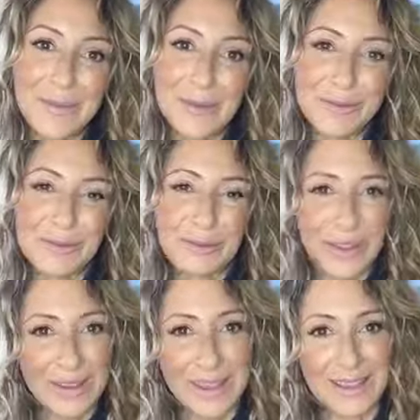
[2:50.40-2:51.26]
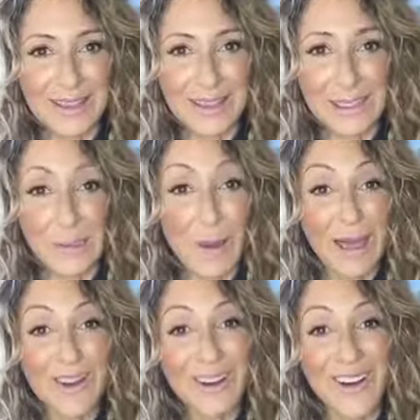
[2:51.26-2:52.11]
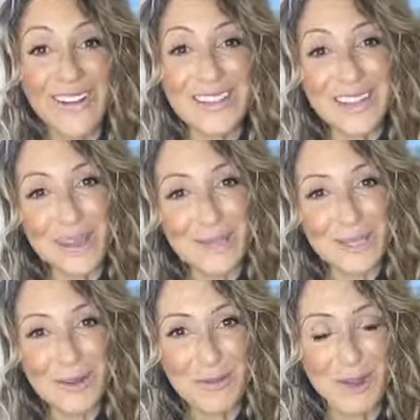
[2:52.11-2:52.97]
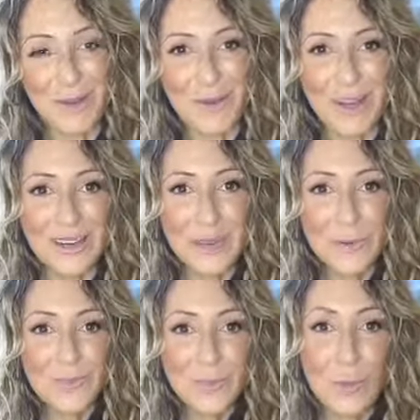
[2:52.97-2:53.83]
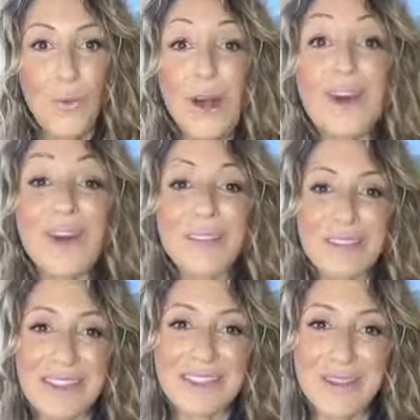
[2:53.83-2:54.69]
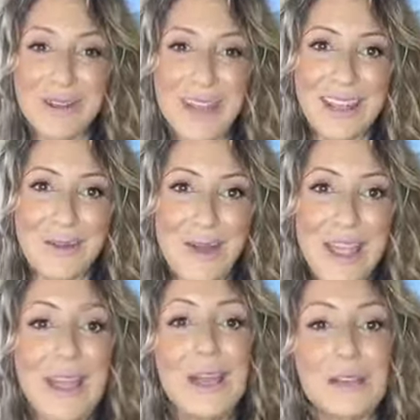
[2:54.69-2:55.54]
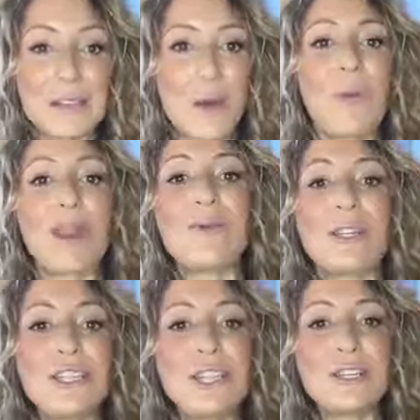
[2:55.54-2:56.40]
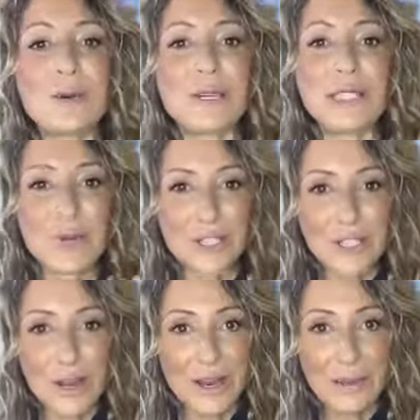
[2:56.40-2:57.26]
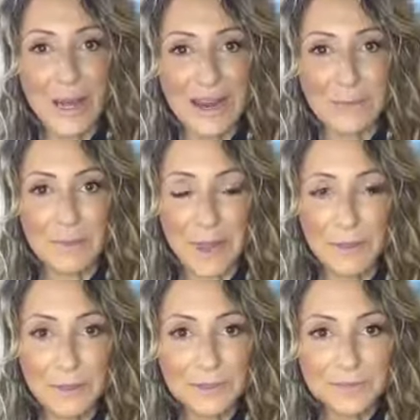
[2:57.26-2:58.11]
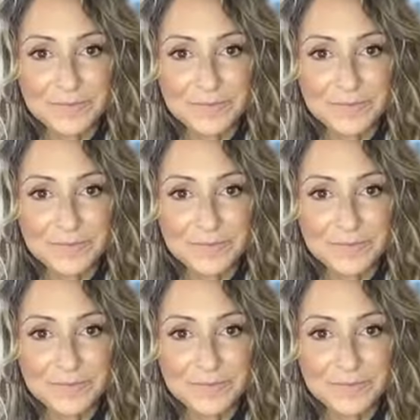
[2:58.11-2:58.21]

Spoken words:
feeling inspired all the time to do it? What are the things that are getting in the way? So what I want you to do is I want you to get your pen and paper,